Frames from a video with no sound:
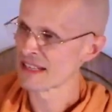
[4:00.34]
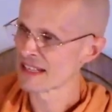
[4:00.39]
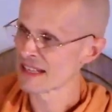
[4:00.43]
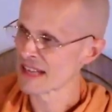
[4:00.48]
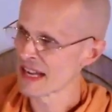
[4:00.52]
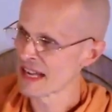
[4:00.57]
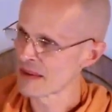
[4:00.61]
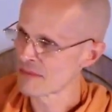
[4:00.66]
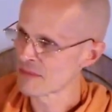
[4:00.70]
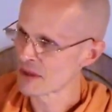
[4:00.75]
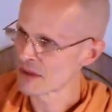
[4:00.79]

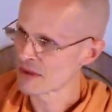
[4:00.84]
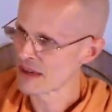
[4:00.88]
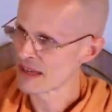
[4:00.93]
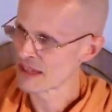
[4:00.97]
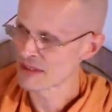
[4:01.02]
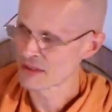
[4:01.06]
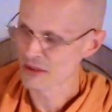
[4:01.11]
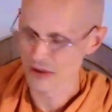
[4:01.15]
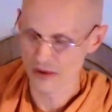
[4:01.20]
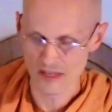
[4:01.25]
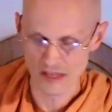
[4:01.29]
came the
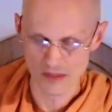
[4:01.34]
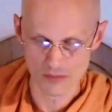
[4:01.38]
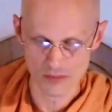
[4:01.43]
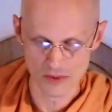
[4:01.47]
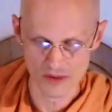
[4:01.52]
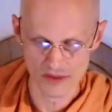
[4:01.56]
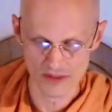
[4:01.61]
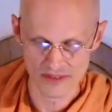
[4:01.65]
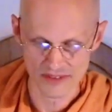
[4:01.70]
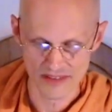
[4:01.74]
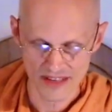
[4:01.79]
great turning
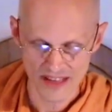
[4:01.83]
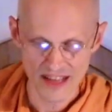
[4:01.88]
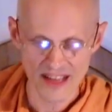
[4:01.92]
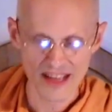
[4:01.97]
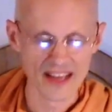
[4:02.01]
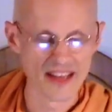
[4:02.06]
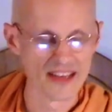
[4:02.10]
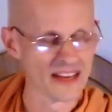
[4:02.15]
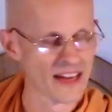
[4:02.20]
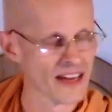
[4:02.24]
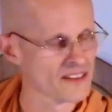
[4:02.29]
point.
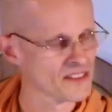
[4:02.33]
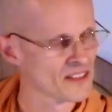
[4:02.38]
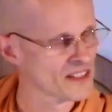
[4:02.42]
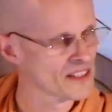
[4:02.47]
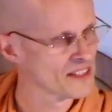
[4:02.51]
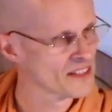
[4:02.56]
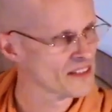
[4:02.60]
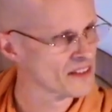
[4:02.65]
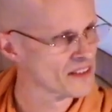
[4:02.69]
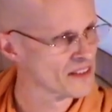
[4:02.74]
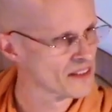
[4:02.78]
And
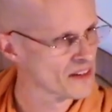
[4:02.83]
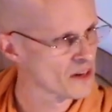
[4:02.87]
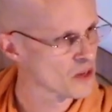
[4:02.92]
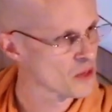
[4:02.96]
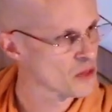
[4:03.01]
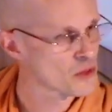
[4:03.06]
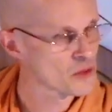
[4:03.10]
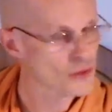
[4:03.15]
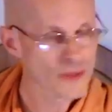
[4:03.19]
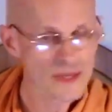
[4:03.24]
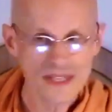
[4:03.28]
actually, there are
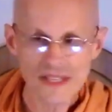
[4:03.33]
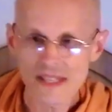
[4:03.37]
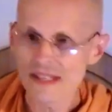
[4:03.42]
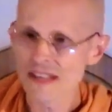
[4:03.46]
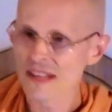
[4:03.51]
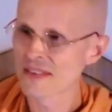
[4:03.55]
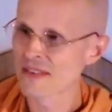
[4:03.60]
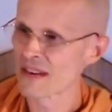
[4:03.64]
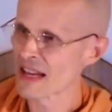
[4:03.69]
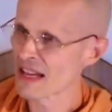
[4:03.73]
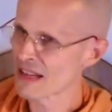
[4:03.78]
3
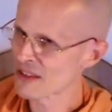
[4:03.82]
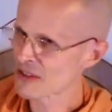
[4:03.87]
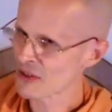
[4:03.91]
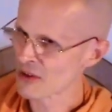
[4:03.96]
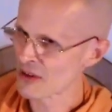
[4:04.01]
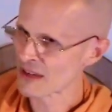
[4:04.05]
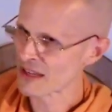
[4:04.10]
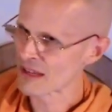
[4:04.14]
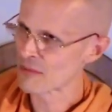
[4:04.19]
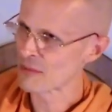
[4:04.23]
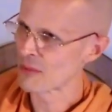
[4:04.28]
great
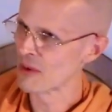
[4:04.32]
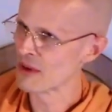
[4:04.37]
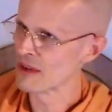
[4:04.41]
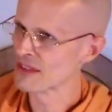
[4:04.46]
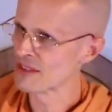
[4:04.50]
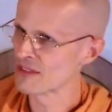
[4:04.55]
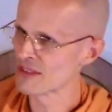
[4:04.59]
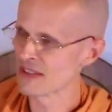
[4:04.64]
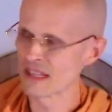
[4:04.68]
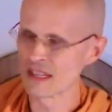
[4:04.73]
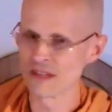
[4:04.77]
turning
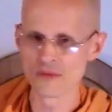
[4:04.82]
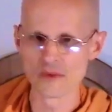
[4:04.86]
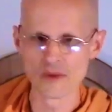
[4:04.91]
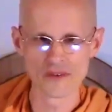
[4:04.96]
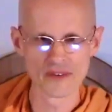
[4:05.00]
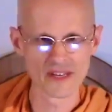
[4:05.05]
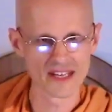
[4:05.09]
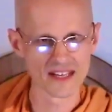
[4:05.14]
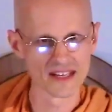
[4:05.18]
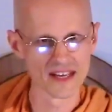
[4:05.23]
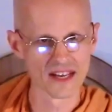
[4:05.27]
points in
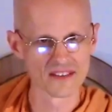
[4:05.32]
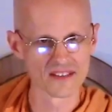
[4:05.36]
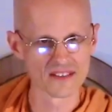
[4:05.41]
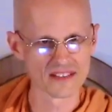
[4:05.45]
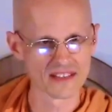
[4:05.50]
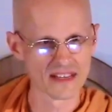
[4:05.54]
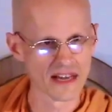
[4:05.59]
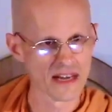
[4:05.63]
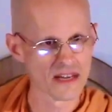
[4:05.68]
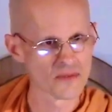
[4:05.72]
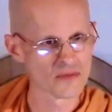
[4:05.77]

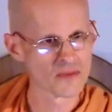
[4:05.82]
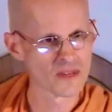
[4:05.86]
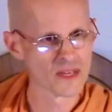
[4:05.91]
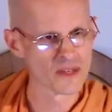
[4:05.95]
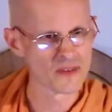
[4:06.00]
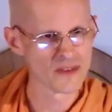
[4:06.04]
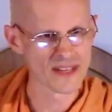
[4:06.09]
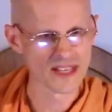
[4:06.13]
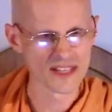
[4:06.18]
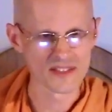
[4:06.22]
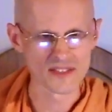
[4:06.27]
Vivekananda's life in
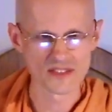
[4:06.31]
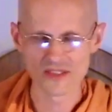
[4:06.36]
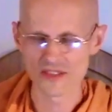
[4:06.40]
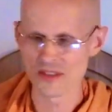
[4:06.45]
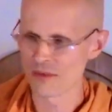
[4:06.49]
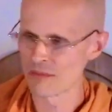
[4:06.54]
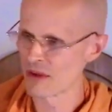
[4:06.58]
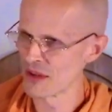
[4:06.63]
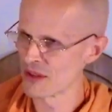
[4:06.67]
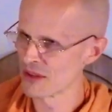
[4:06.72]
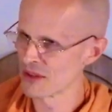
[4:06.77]
relation to
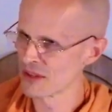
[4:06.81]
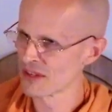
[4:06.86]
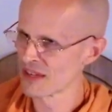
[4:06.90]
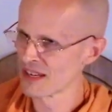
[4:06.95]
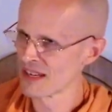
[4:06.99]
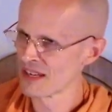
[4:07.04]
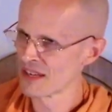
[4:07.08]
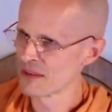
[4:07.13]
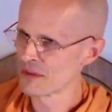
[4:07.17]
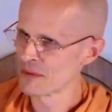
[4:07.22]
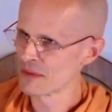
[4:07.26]
the Mother.
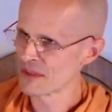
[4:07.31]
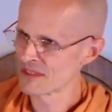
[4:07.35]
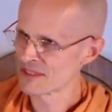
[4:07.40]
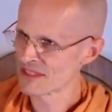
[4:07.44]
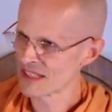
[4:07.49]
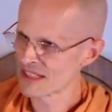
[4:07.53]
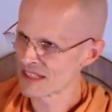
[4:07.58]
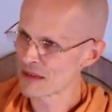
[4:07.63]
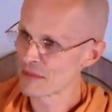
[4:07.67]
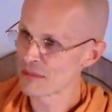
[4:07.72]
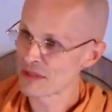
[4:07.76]
We'll
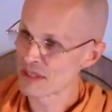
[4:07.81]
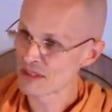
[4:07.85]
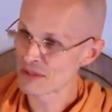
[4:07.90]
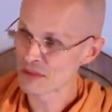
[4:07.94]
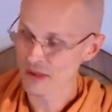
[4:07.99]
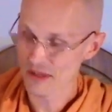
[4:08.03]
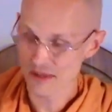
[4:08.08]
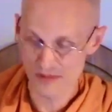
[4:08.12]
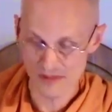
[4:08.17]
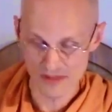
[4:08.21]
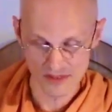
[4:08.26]
take up each
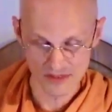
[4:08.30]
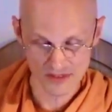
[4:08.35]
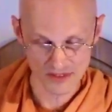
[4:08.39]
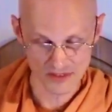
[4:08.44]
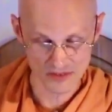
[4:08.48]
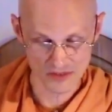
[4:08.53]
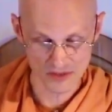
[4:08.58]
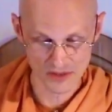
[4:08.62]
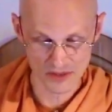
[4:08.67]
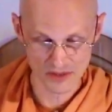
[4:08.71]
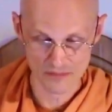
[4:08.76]
one of these
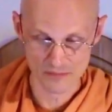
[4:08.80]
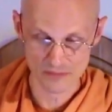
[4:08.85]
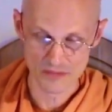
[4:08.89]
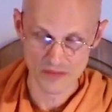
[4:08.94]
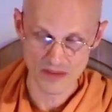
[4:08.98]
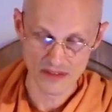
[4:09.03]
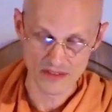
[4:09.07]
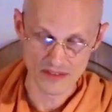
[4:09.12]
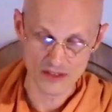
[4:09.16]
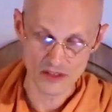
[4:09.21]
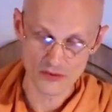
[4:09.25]
in turn.
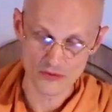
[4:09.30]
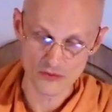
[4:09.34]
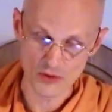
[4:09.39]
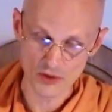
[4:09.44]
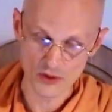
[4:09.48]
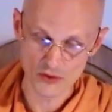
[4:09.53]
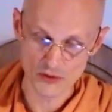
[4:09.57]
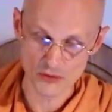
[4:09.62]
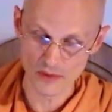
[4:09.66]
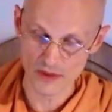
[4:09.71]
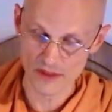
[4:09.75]
This
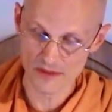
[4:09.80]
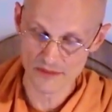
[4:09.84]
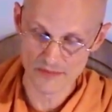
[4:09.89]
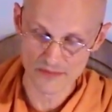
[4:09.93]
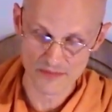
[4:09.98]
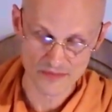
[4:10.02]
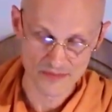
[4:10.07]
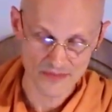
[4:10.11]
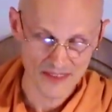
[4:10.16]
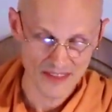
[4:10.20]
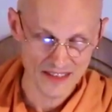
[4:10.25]
first one,
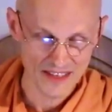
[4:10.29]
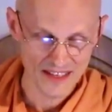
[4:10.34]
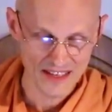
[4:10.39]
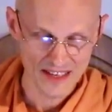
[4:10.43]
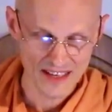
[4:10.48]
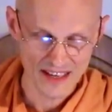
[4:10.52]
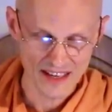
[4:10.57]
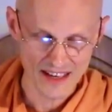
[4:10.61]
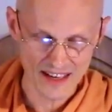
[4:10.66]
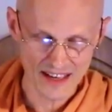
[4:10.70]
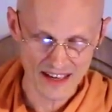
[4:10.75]

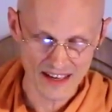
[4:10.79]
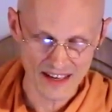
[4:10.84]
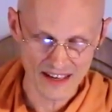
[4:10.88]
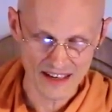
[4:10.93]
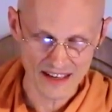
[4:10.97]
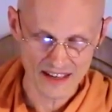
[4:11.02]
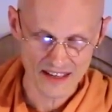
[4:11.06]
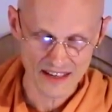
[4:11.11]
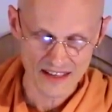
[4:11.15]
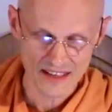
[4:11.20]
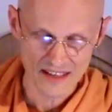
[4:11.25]

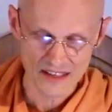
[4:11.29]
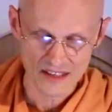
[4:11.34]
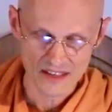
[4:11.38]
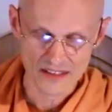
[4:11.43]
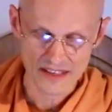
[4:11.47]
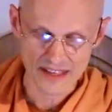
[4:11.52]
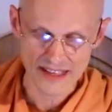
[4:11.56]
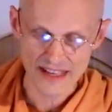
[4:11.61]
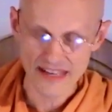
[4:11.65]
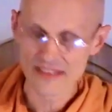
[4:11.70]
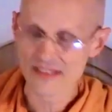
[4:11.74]

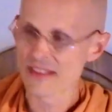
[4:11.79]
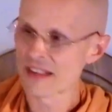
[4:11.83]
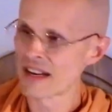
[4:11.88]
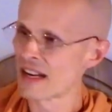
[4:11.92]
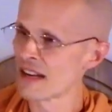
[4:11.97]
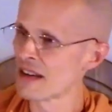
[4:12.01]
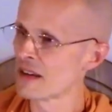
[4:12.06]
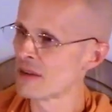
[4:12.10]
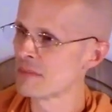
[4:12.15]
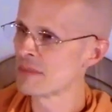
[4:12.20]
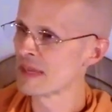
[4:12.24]

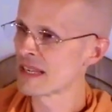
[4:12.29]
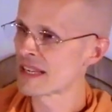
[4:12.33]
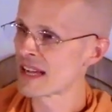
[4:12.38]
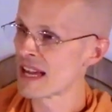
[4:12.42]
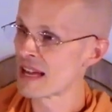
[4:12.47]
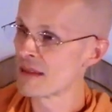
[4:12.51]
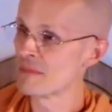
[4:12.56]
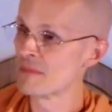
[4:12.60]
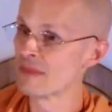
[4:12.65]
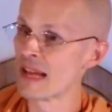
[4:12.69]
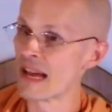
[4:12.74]
Narendra
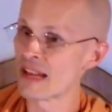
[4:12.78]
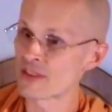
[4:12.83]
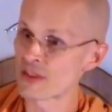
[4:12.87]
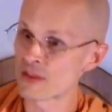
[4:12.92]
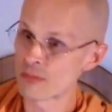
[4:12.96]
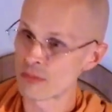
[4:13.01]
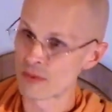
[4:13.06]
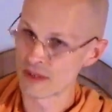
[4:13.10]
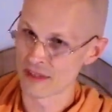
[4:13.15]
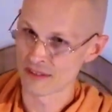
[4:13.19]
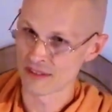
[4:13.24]
became
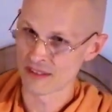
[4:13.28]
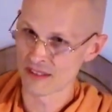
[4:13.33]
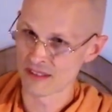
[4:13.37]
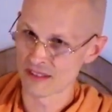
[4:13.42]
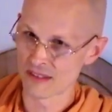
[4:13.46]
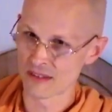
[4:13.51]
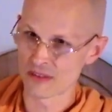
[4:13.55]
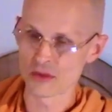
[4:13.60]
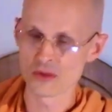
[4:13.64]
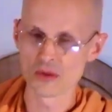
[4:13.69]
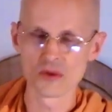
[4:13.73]
desperate
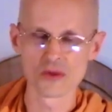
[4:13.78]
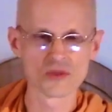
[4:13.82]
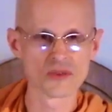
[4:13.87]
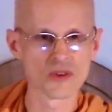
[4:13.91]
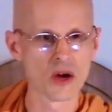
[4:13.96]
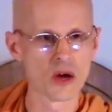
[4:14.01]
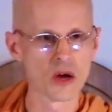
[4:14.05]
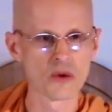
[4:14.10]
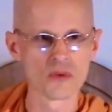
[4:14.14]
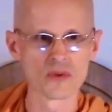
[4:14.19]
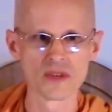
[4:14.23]
to
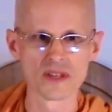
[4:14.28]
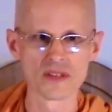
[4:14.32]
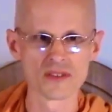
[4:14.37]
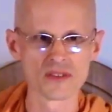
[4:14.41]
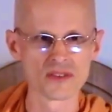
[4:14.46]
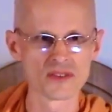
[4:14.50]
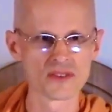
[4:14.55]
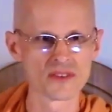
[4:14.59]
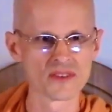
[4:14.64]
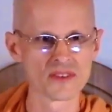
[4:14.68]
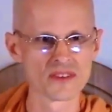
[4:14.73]
solve
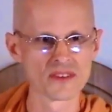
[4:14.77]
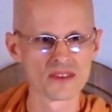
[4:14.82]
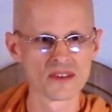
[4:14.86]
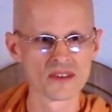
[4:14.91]
his